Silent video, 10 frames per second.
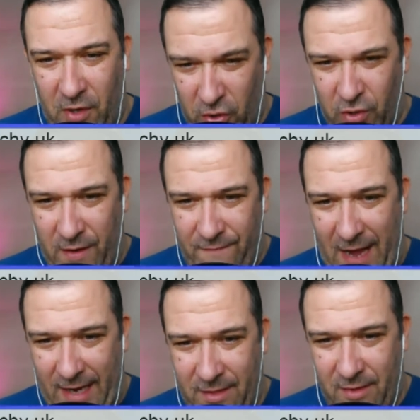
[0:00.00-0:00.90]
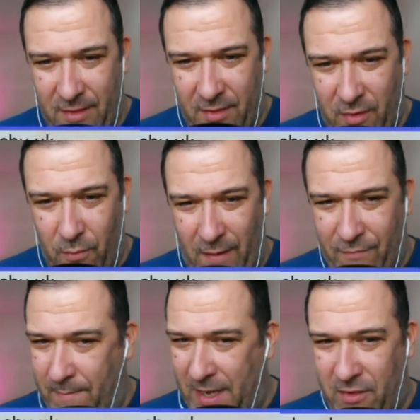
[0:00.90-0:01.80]
good effect, to
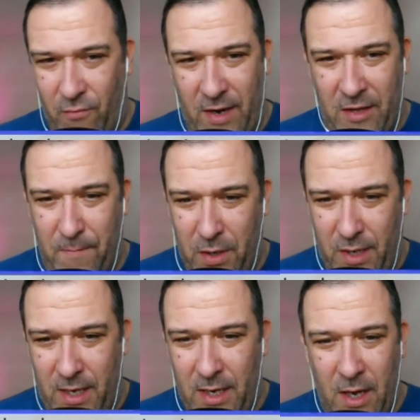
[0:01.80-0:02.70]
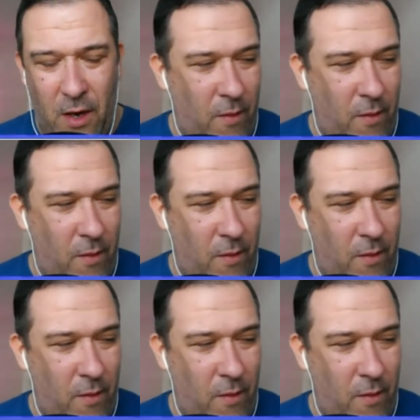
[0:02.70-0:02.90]
whether it be to raise money,